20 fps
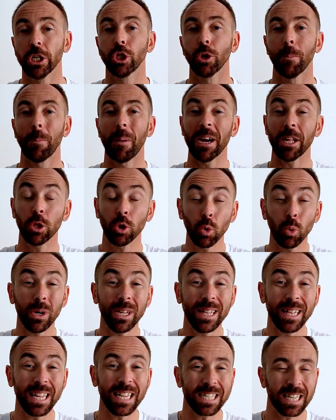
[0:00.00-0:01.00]
So by
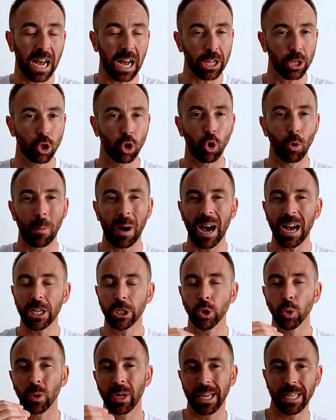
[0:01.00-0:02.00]
doing this at home,
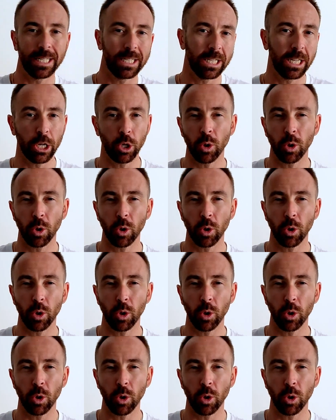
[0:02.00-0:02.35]
as you can see,